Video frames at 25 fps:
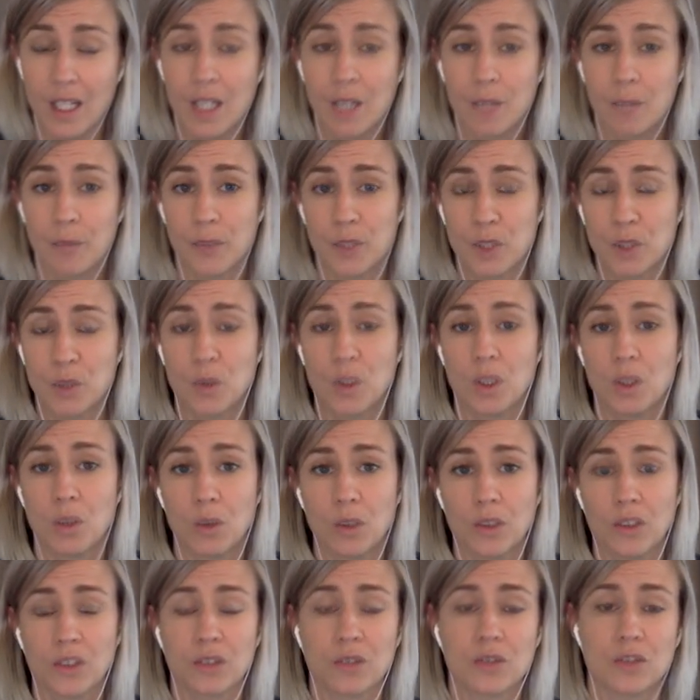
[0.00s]
But you can
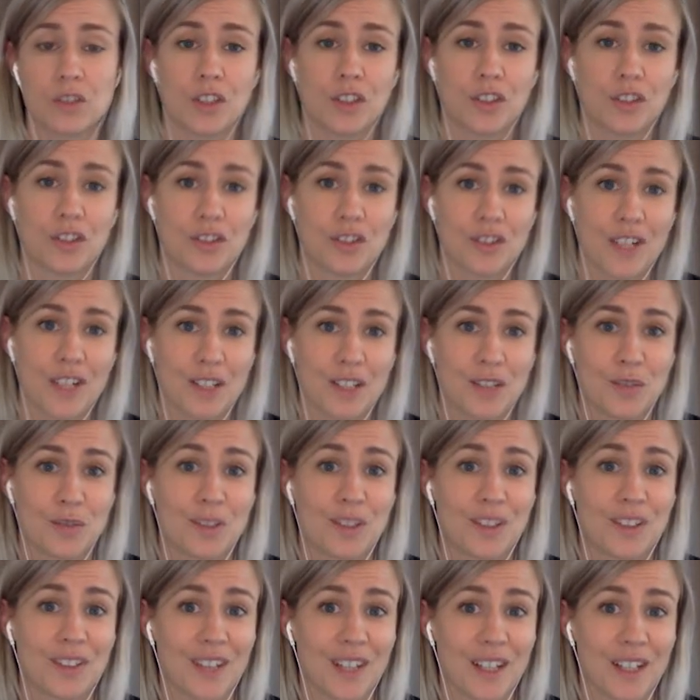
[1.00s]
also just try to
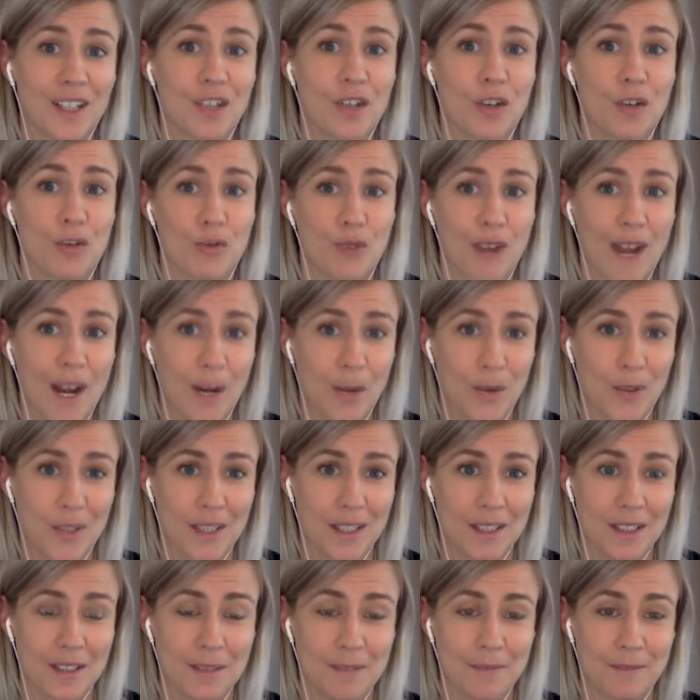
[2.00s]
design around
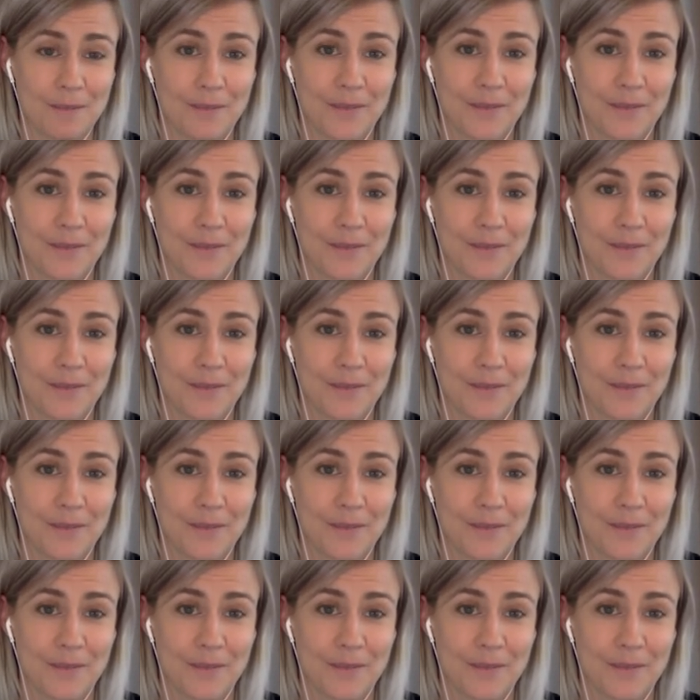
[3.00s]
it,